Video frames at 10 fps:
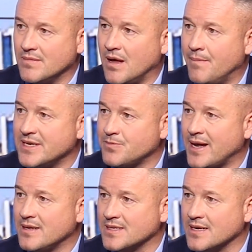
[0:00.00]
a missed
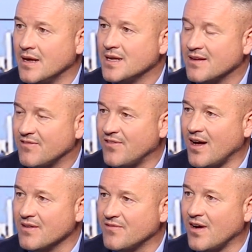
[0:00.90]
penalty.
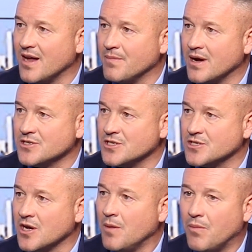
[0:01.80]
Fine
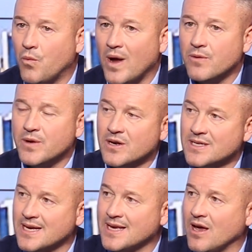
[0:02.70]
margins. Yeah. But when are we going
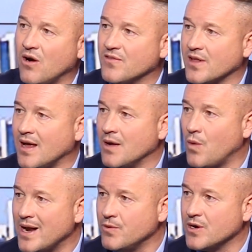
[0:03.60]
to take it over the line?
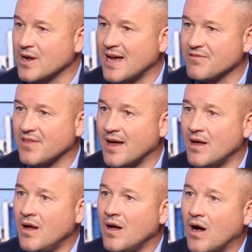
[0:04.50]
When are we going to have
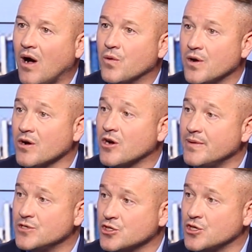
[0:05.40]
that, we're not
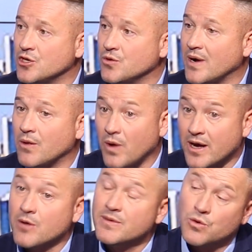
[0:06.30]
coming just to do well. We're
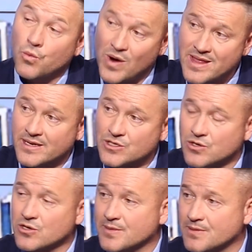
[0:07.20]
coming to win this
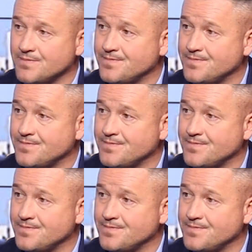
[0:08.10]
tournament.